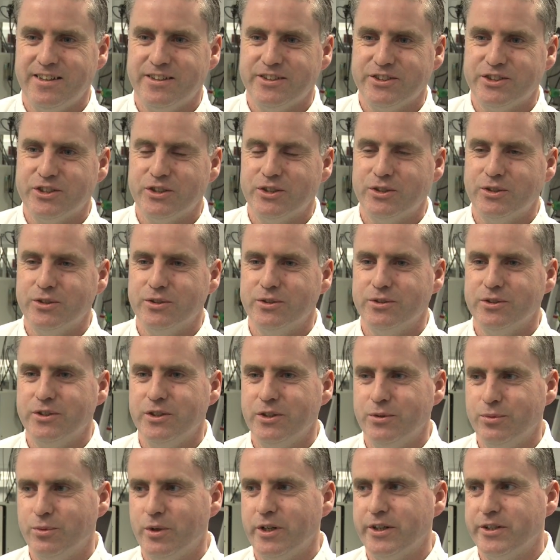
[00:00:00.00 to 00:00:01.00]
So
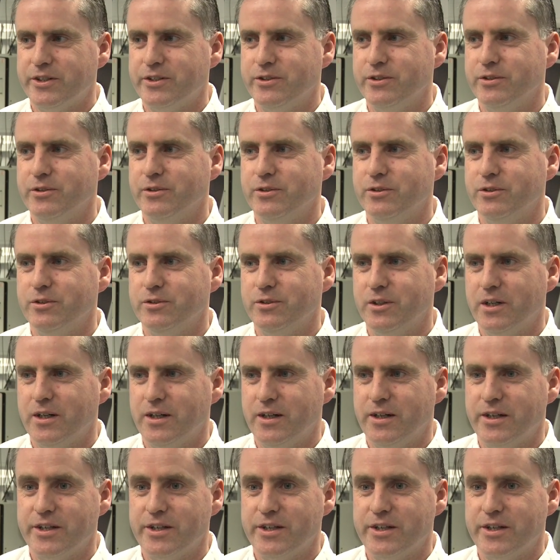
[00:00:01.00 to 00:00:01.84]
you want to